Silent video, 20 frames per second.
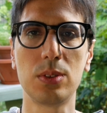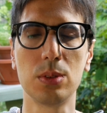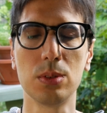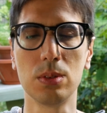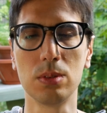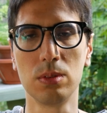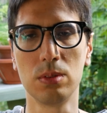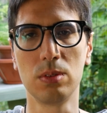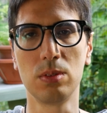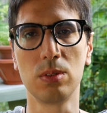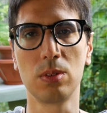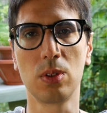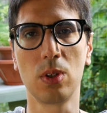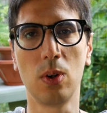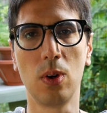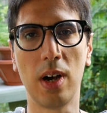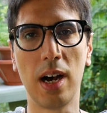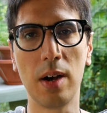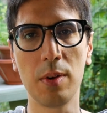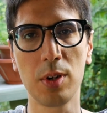to
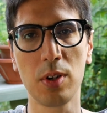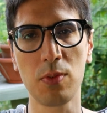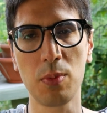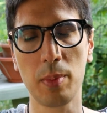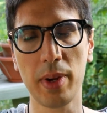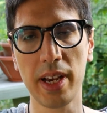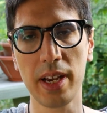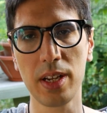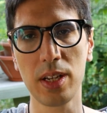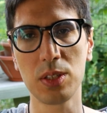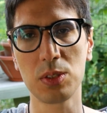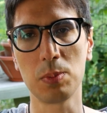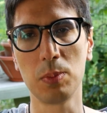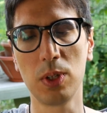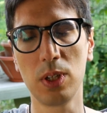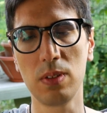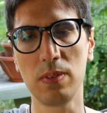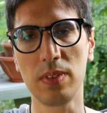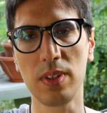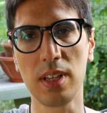go out of my
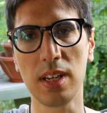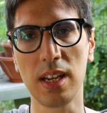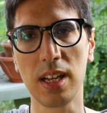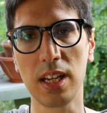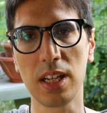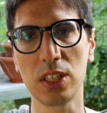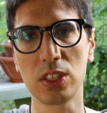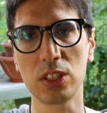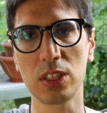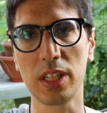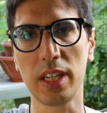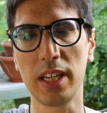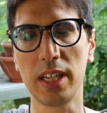small village